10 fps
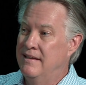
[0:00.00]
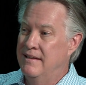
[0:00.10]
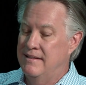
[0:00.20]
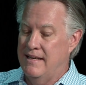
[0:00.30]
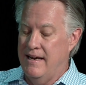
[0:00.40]

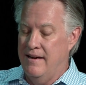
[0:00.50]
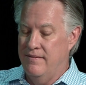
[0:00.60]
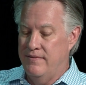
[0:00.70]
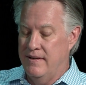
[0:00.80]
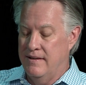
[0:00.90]
to
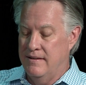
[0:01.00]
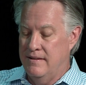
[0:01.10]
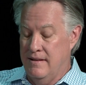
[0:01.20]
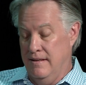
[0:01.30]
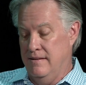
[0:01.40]
have
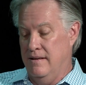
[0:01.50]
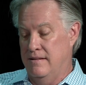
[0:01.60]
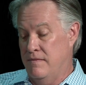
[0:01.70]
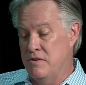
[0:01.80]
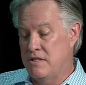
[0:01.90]
a
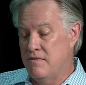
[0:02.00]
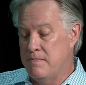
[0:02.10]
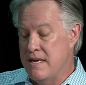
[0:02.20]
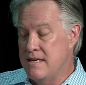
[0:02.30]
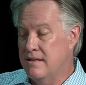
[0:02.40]
difference of
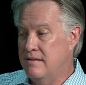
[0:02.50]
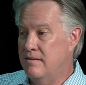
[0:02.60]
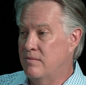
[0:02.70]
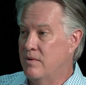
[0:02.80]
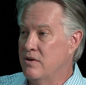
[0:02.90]
opinion
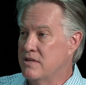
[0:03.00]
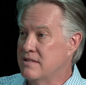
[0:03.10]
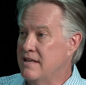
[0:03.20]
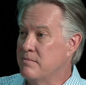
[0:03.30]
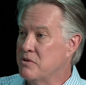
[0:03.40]
where it
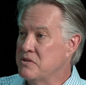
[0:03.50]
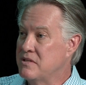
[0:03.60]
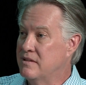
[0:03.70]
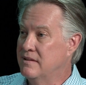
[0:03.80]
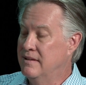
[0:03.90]
doesn't get
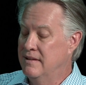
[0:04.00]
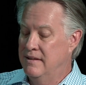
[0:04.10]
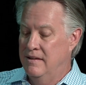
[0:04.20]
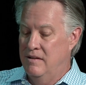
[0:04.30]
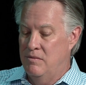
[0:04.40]
personal,
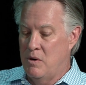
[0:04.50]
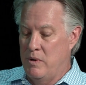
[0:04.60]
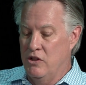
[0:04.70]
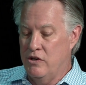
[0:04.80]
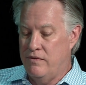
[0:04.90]
where we
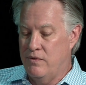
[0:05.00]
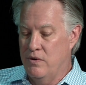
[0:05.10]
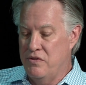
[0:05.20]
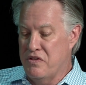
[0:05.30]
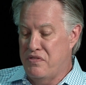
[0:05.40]
look
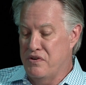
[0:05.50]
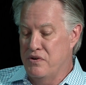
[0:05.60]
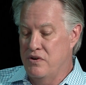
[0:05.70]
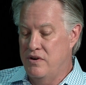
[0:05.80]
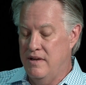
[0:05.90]
for the
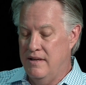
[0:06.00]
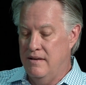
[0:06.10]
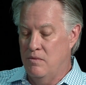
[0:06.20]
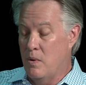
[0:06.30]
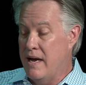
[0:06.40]
third
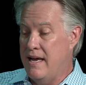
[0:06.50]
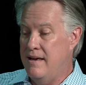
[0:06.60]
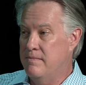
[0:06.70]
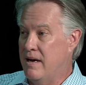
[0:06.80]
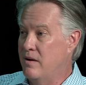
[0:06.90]

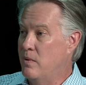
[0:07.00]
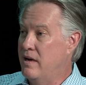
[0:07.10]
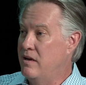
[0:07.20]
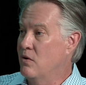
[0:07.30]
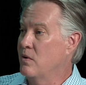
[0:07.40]
way, my
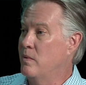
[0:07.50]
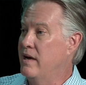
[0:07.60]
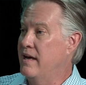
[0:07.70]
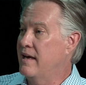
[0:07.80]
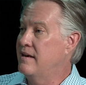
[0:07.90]
way, your
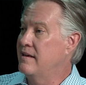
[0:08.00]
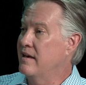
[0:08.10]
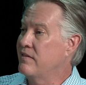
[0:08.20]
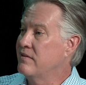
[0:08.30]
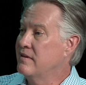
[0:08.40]
way, added
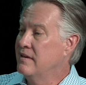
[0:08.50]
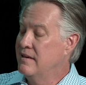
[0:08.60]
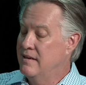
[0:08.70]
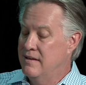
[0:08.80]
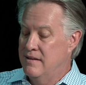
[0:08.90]
together.
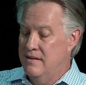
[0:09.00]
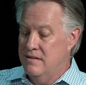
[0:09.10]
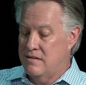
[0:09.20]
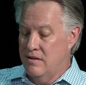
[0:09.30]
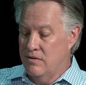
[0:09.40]

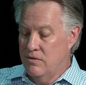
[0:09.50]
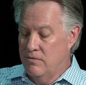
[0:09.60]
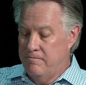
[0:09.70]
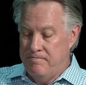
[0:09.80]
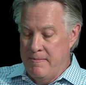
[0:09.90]
So
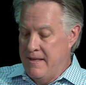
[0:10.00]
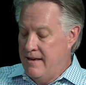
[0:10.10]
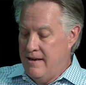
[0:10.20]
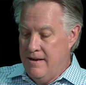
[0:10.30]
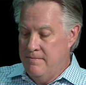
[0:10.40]

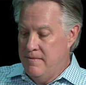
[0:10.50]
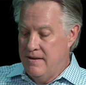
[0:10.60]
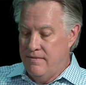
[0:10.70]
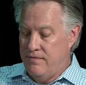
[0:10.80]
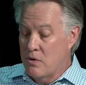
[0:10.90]

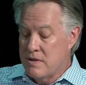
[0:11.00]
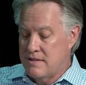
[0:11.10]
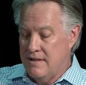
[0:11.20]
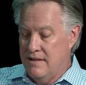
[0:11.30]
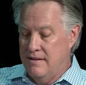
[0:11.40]
I'm
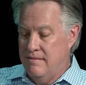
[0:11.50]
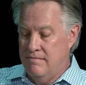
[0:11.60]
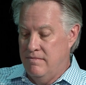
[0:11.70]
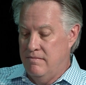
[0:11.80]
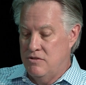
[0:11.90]
focused on
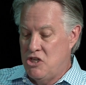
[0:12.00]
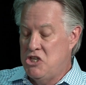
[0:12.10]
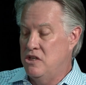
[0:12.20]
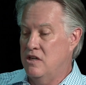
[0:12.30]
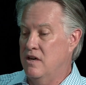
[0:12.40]

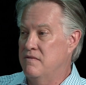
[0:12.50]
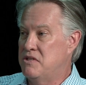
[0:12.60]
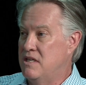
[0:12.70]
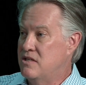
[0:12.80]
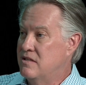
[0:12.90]
changing the
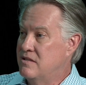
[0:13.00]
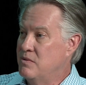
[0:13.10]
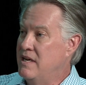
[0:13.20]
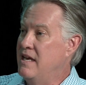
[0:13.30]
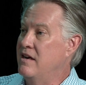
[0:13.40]
conversations,
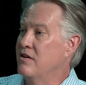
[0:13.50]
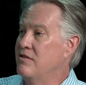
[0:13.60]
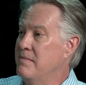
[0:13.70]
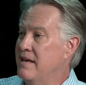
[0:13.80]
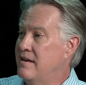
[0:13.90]
regaining our
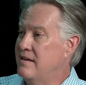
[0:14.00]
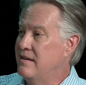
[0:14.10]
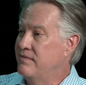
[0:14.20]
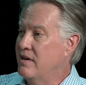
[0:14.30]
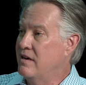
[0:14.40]

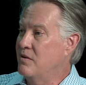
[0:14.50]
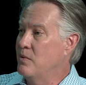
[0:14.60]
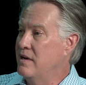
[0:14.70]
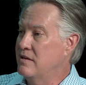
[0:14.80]
humanity, finding a way